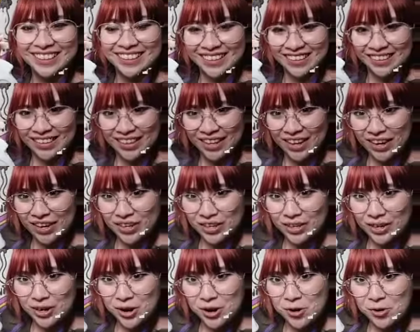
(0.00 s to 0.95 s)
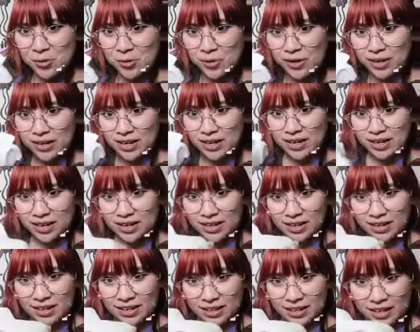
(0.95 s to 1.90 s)
There you go.
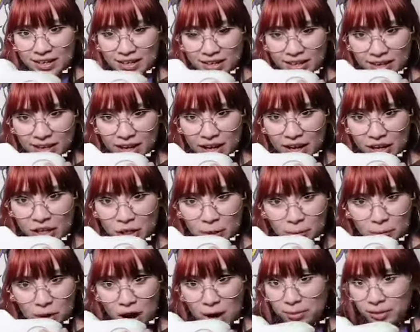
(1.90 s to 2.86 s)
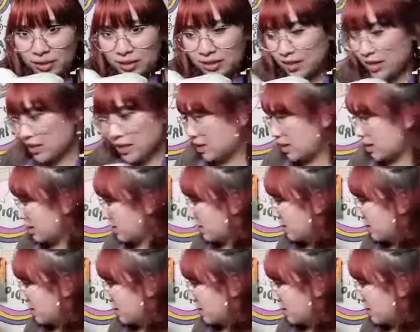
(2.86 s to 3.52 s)
And you're probably thinking,